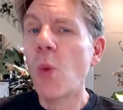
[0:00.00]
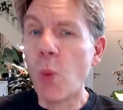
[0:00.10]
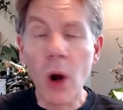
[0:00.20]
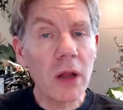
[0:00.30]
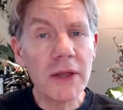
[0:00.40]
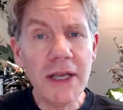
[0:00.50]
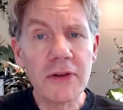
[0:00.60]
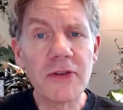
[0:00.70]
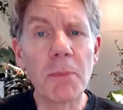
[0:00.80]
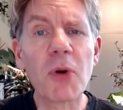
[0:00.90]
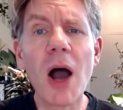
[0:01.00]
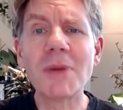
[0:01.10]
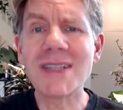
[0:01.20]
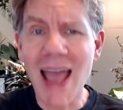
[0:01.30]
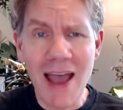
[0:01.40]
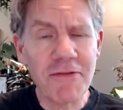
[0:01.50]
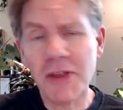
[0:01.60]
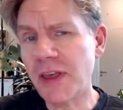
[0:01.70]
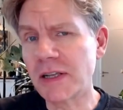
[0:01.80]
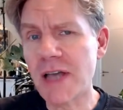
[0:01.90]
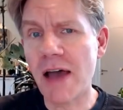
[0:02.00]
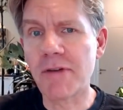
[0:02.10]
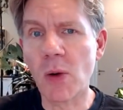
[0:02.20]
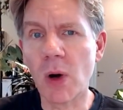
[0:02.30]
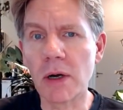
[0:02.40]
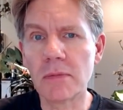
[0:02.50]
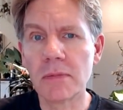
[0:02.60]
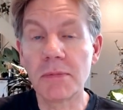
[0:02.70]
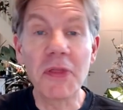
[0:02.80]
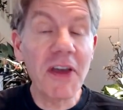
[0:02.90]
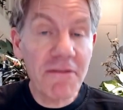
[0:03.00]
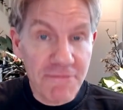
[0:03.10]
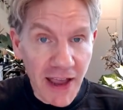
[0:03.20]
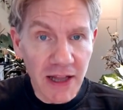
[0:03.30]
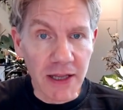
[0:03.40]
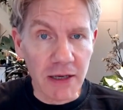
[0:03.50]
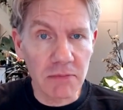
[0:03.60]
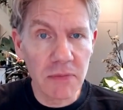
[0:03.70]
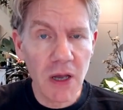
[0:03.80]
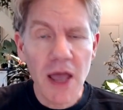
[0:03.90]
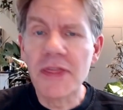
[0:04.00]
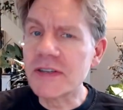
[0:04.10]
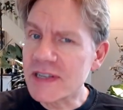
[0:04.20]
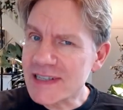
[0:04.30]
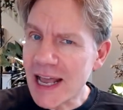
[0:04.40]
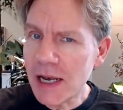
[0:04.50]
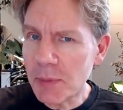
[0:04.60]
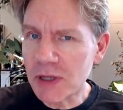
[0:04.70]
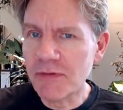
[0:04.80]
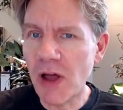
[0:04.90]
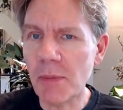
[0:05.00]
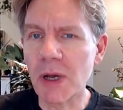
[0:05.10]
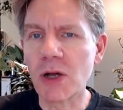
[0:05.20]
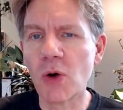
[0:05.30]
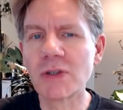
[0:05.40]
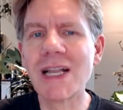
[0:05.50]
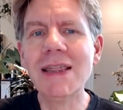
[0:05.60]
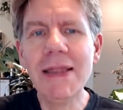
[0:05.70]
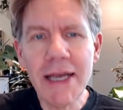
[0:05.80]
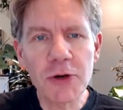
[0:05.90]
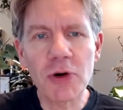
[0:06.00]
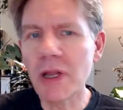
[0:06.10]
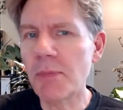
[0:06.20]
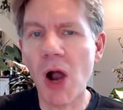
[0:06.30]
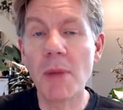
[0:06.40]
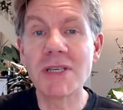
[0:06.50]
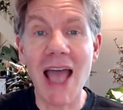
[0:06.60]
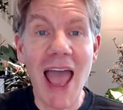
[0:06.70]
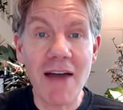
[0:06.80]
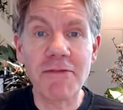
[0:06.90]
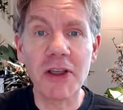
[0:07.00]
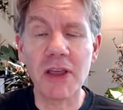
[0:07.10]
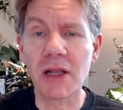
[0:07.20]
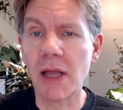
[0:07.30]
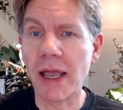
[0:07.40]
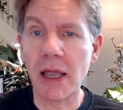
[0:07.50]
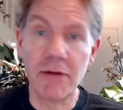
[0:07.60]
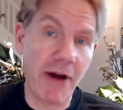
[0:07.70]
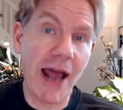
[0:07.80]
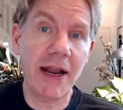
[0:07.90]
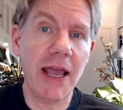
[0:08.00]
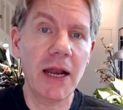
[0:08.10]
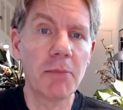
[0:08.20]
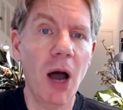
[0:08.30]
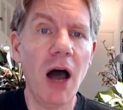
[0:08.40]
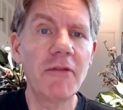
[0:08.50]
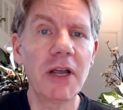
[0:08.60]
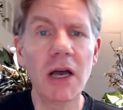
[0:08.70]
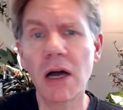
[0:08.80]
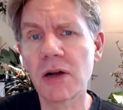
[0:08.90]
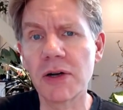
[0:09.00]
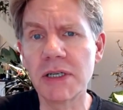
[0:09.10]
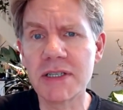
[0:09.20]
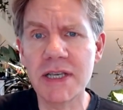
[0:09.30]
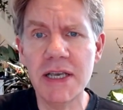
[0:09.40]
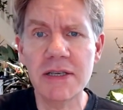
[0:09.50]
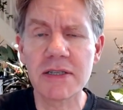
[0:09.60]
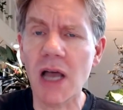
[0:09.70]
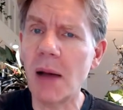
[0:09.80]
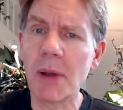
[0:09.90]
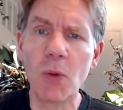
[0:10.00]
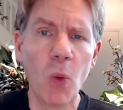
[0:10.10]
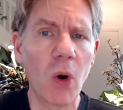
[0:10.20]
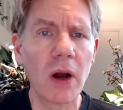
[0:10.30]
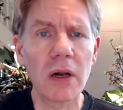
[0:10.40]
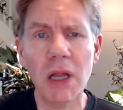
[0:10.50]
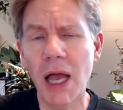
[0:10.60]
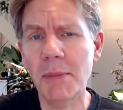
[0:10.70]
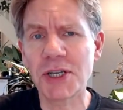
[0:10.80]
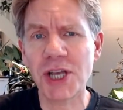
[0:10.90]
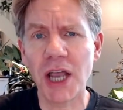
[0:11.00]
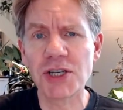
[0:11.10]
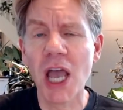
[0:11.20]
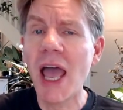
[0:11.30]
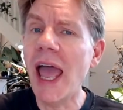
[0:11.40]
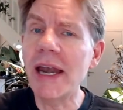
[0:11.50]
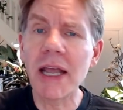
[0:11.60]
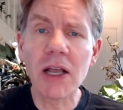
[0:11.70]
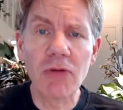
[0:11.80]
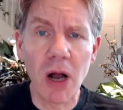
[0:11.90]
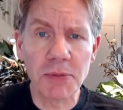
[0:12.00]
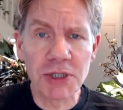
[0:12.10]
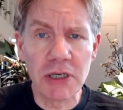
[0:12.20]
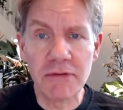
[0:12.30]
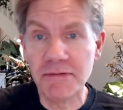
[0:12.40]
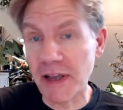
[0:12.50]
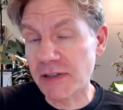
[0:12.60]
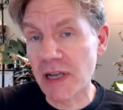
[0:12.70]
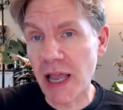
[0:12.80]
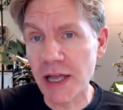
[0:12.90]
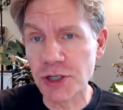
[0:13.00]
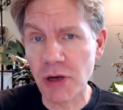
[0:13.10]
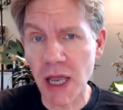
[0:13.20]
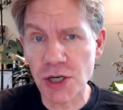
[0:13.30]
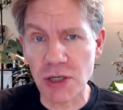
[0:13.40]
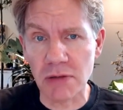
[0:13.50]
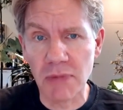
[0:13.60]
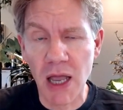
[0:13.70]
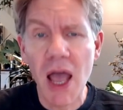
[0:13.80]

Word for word: World leaders have promised everything to everyone, but they're failing. The Sustainable Development Goals literally promise everything like eradicating poverty, hunger, and disease, stopping war and climate change, ending corruption, and fixing education.